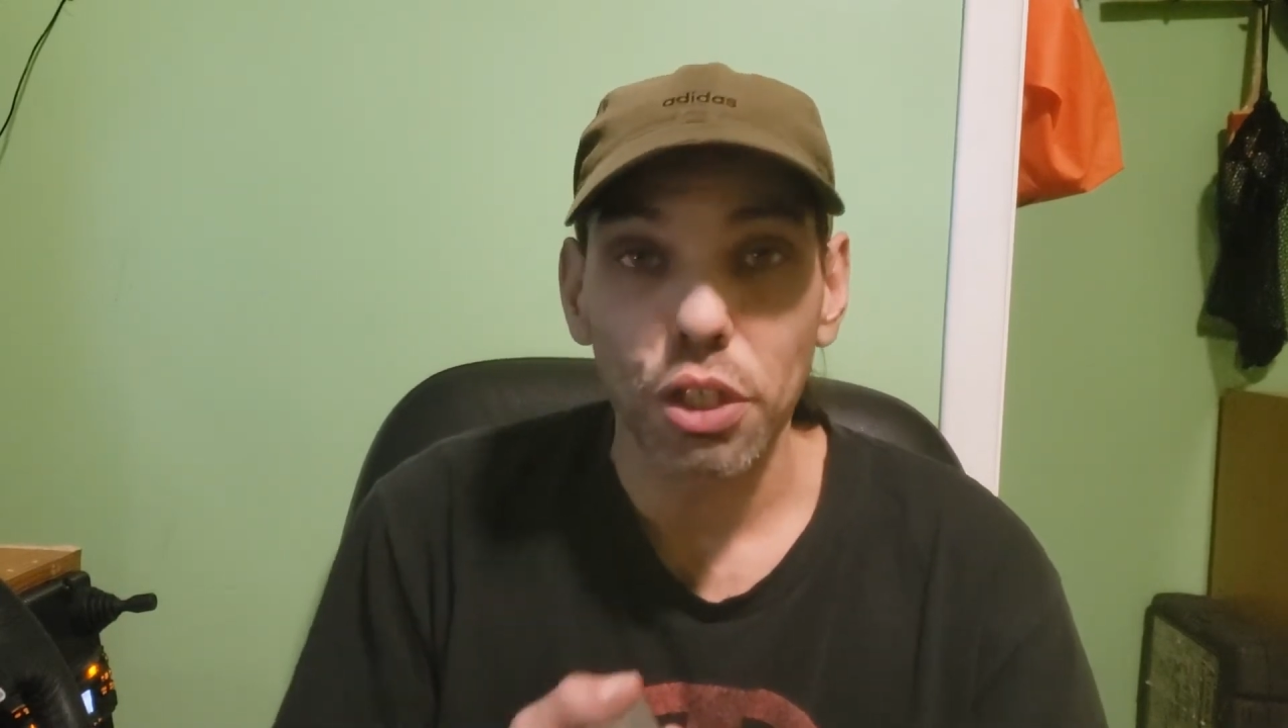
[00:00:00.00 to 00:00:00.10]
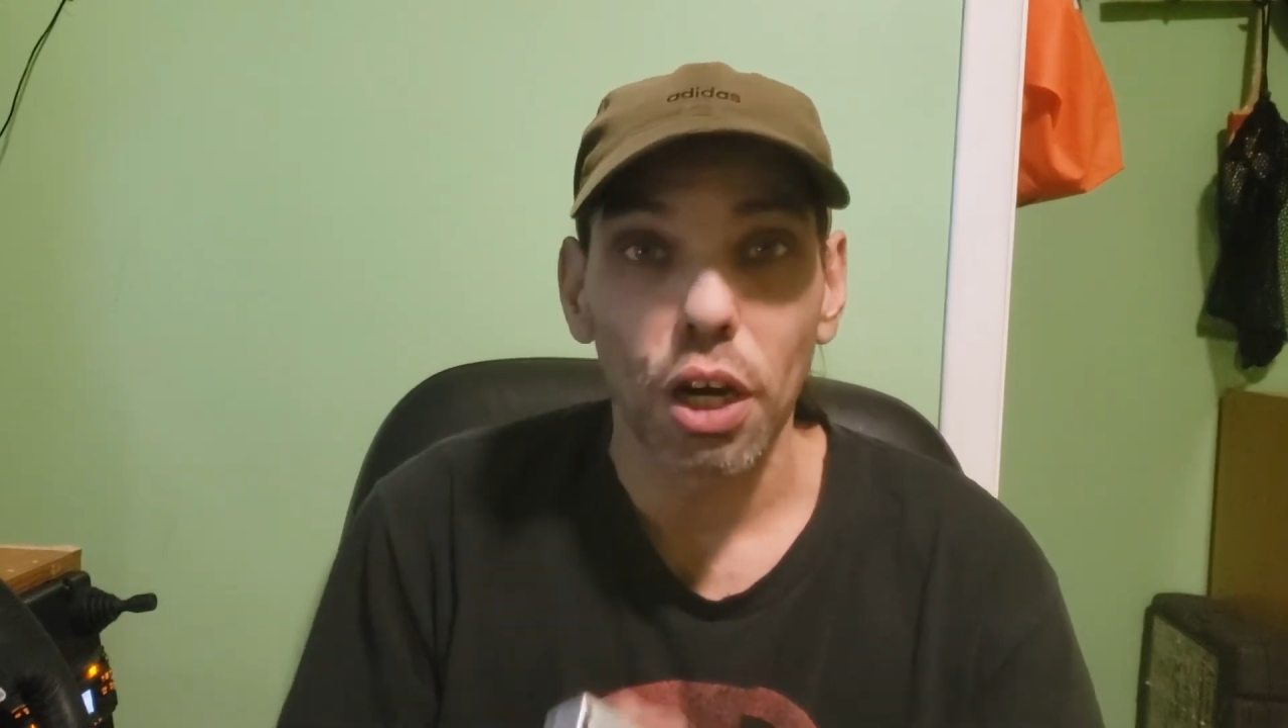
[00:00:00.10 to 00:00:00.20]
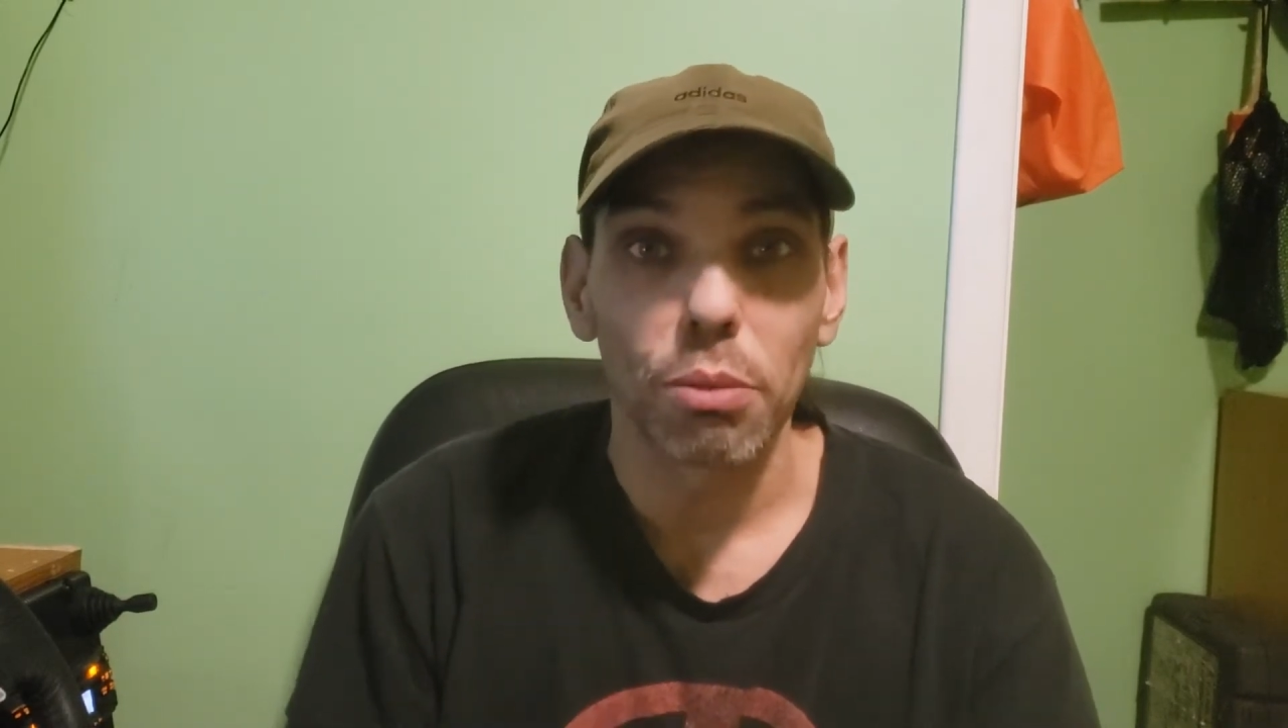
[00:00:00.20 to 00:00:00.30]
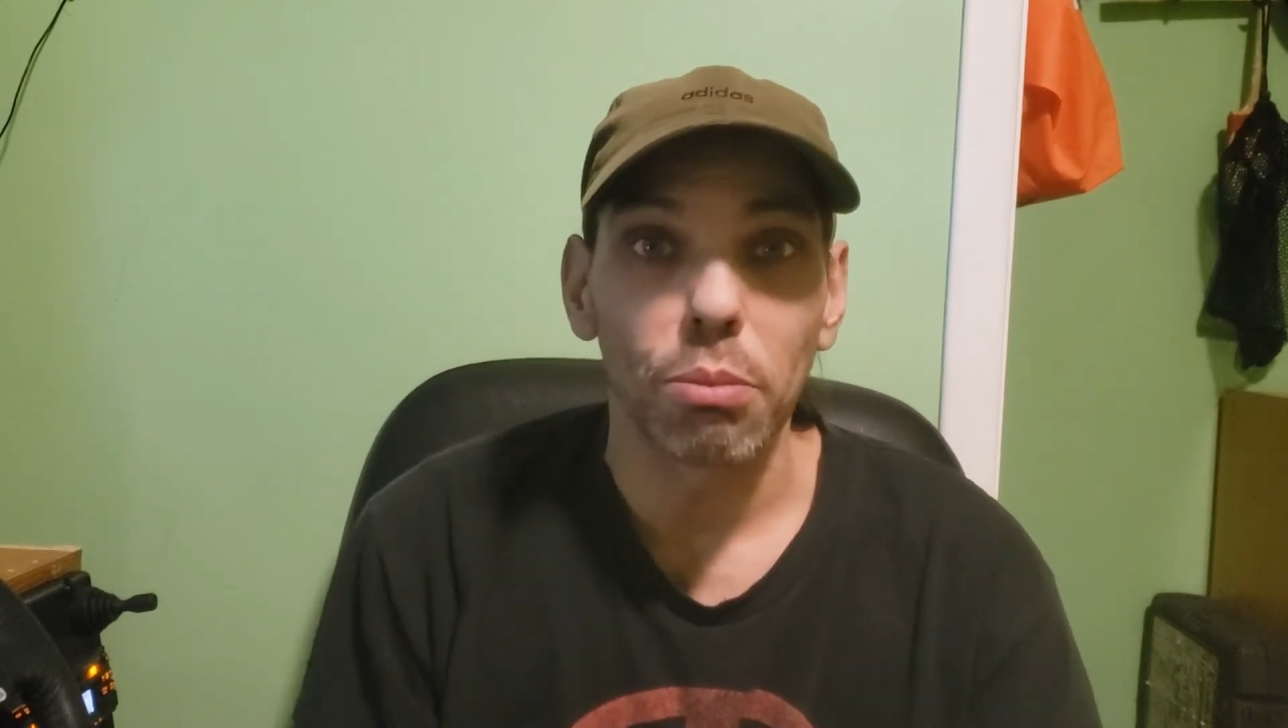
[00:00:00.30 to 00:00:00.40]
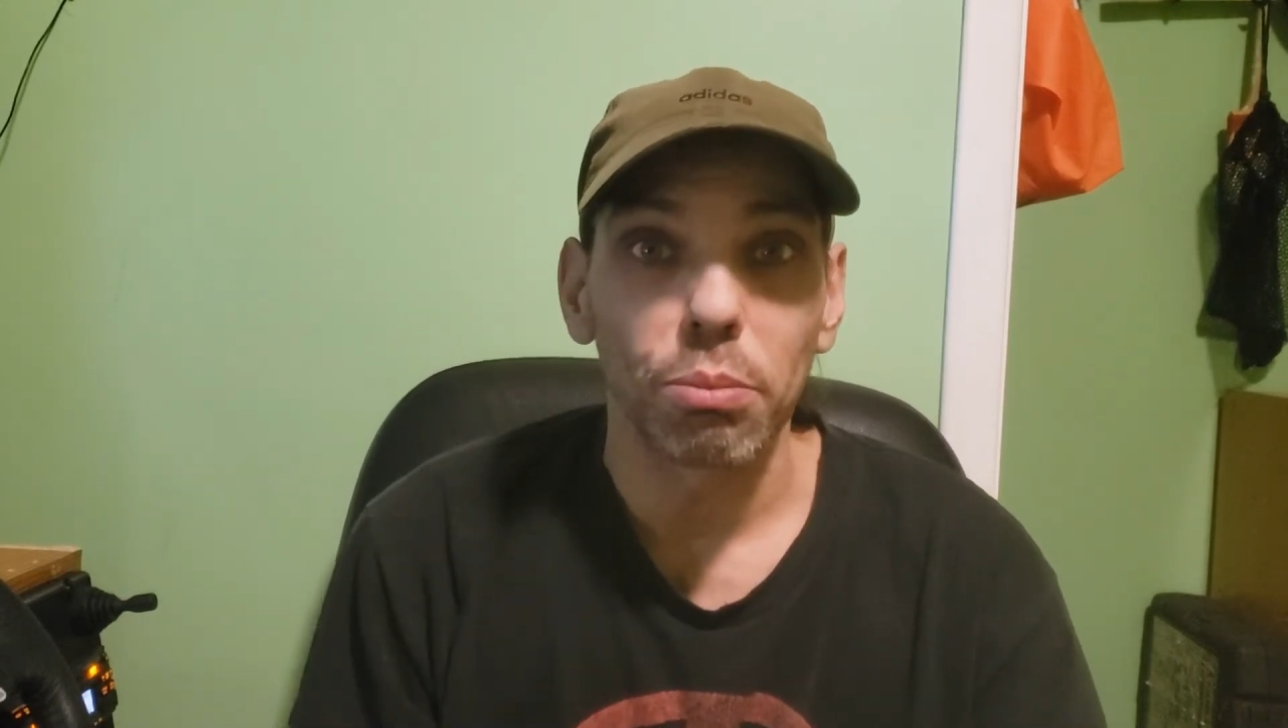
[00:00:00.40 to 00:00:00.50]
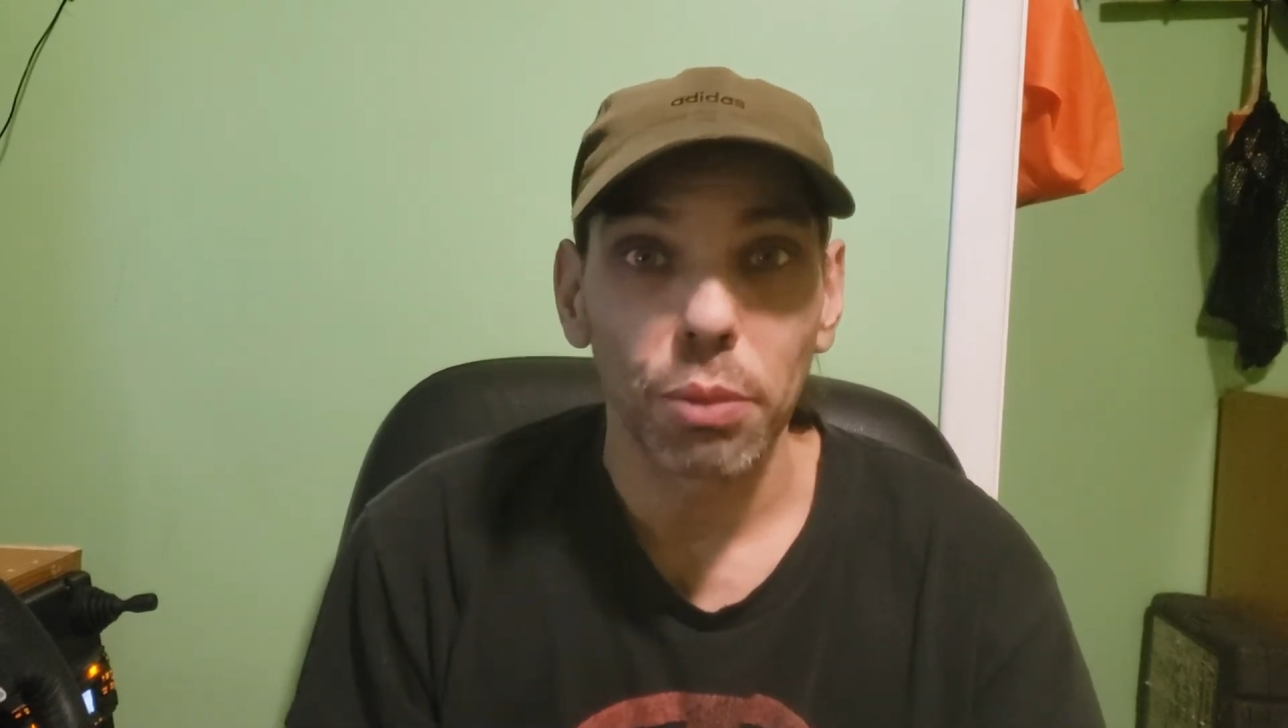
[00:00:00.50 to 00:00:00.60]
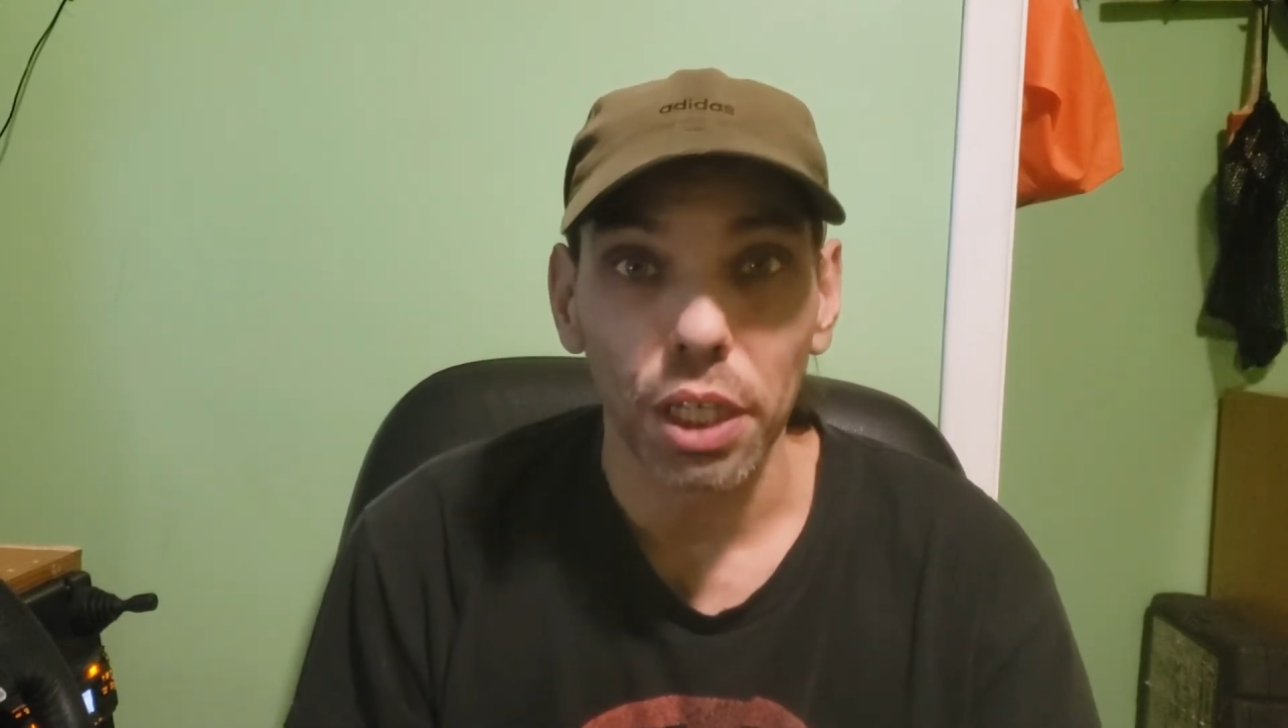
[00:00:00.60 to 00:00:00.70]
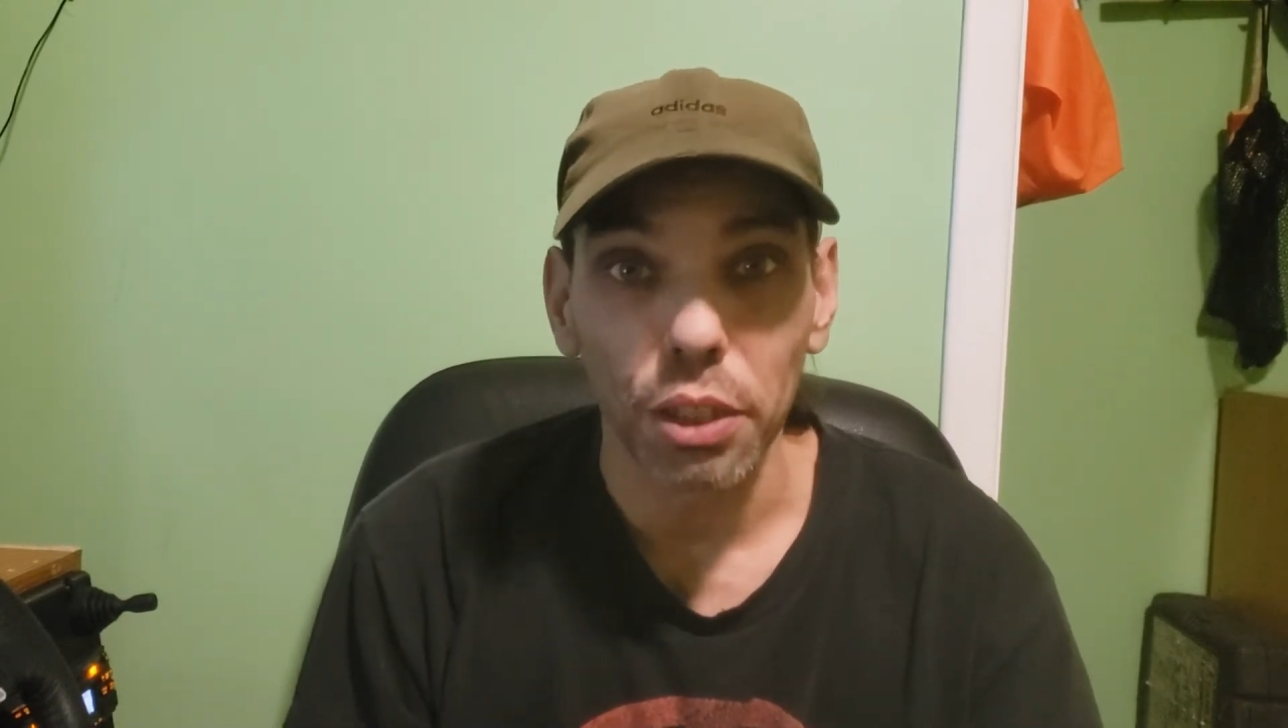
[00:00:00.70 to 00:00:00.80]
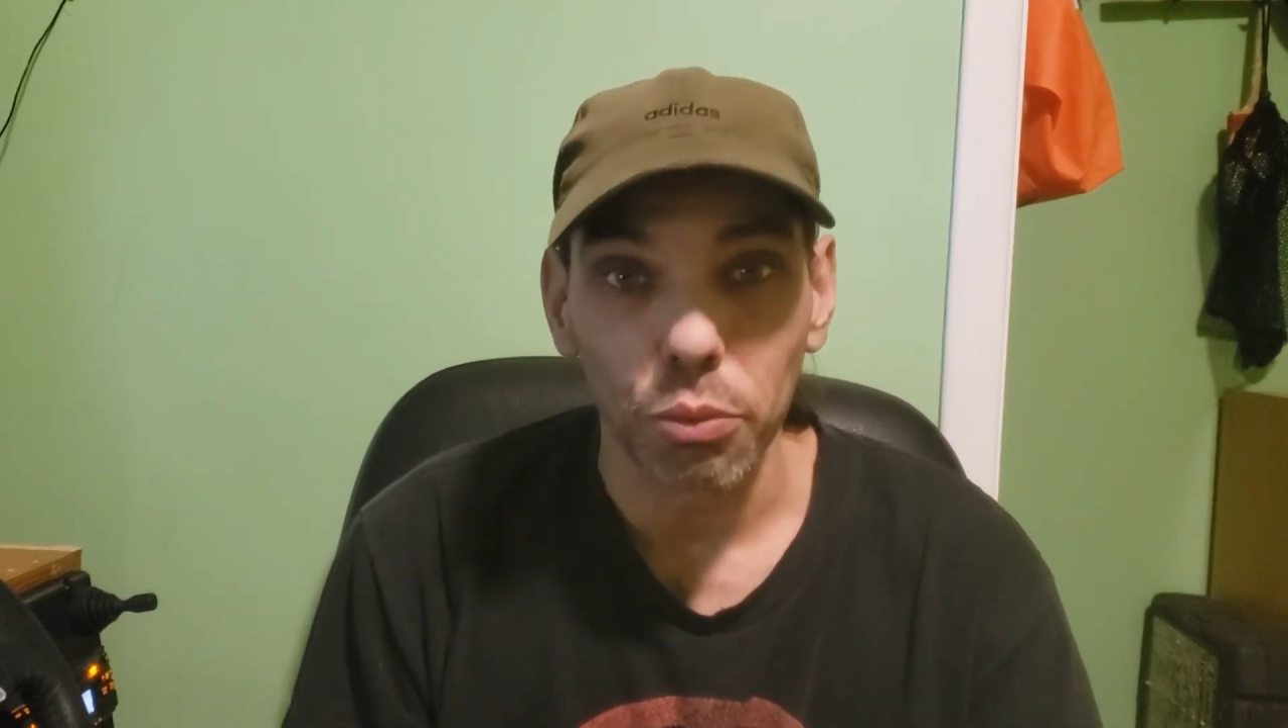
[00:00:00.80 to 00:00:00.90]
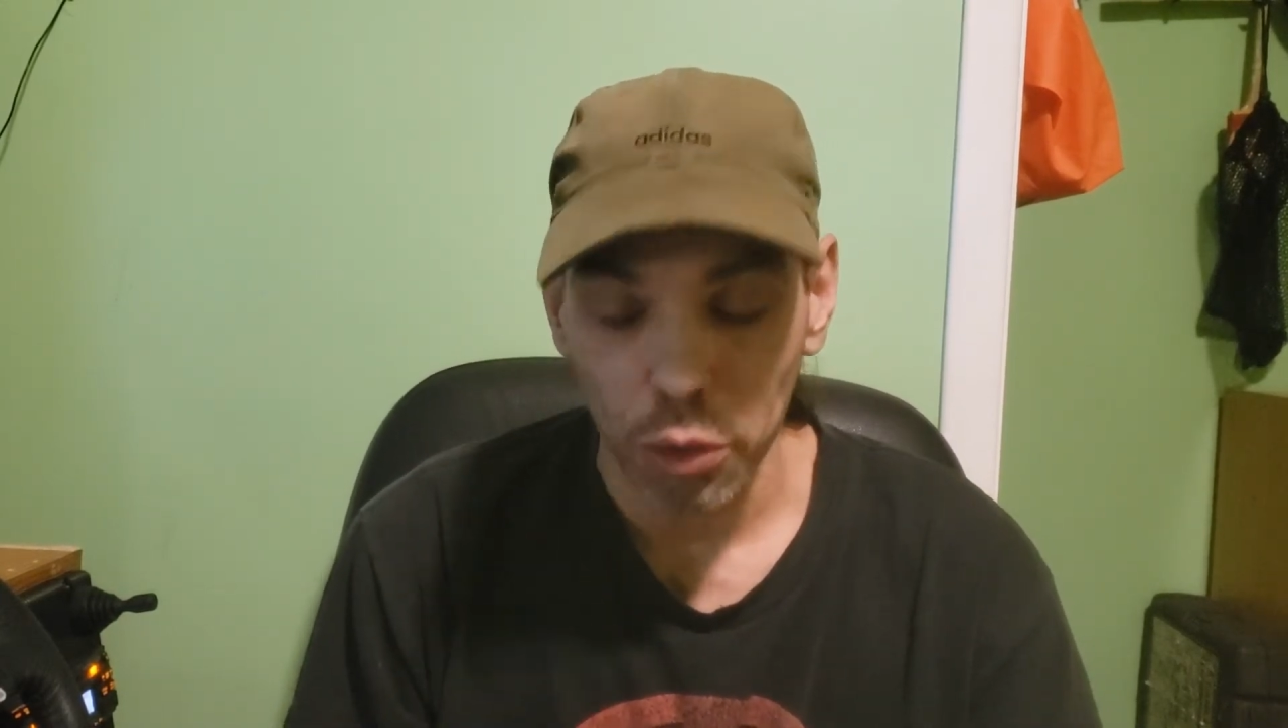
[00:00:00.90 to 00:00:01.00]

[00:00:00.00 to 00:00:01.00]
come in,